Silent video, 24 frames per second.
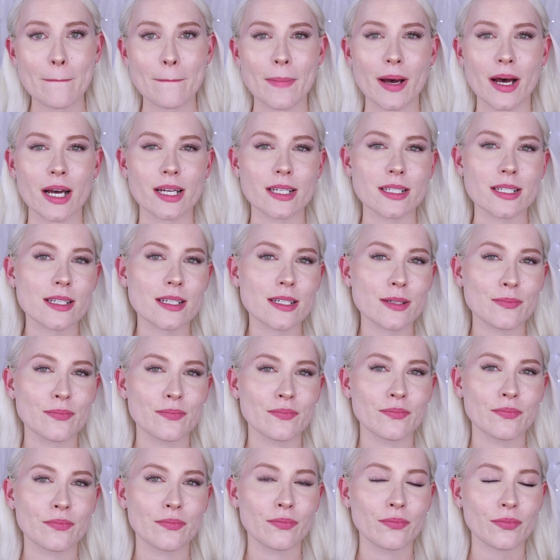but
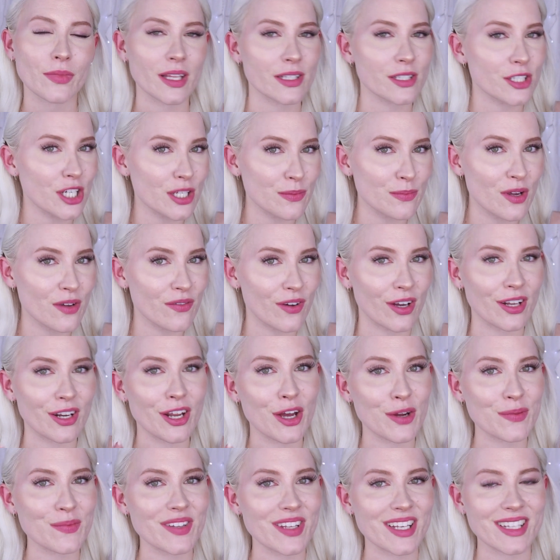let's just move on.
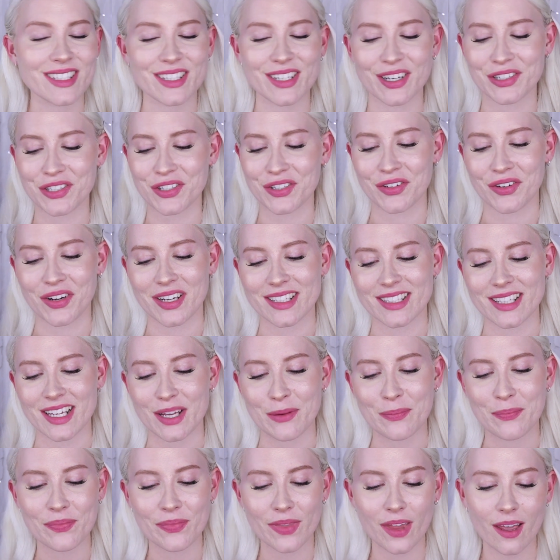Hopefully it's not too noisy.